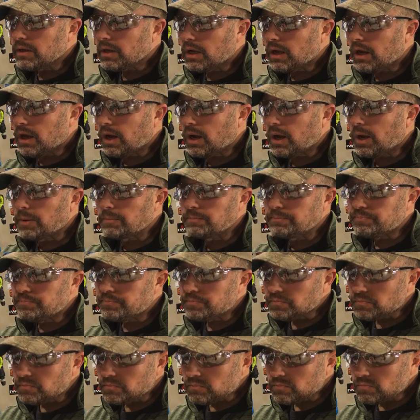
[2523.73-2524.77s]

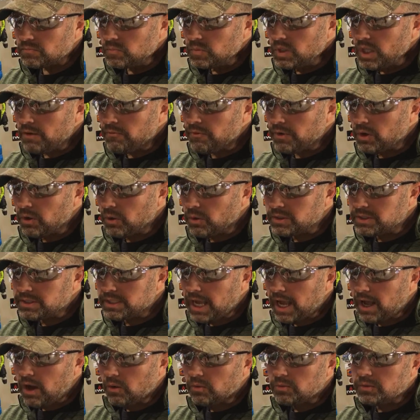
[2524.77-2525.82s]
If it goes
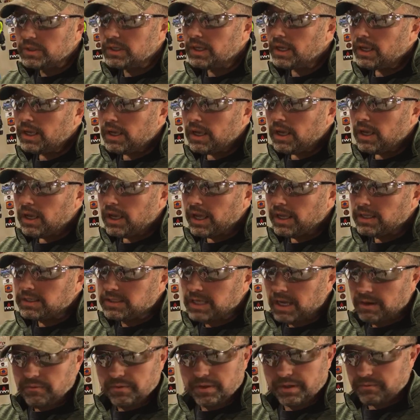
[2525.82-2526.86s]
down,
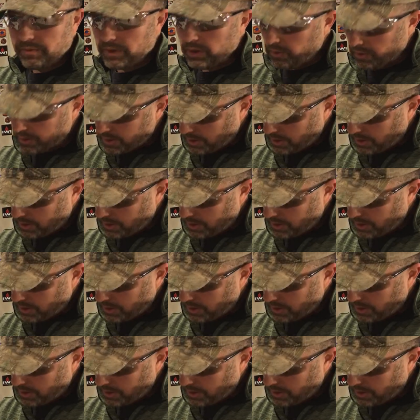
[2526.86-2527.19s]
definitely if it goes